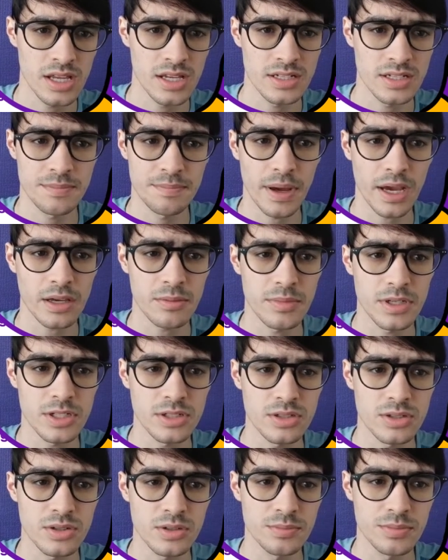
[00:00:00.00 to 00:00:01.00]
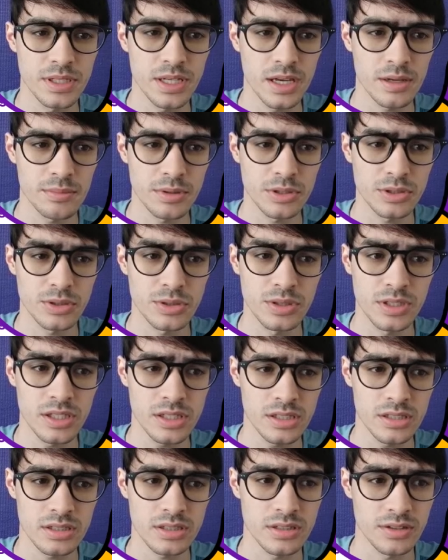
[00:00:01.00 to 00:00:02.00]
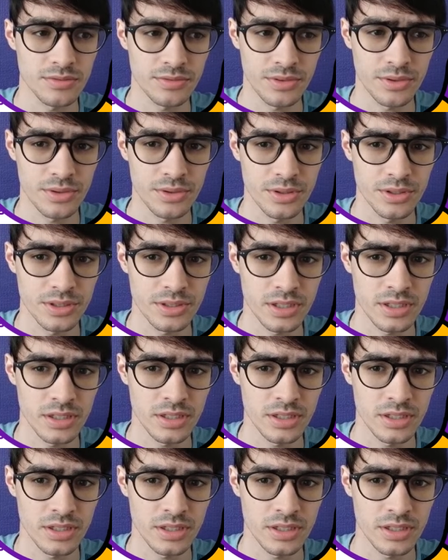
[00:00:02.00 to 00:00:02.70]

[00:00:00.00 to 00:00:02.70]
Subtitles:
The Pac-Man should be able to eat the fruit,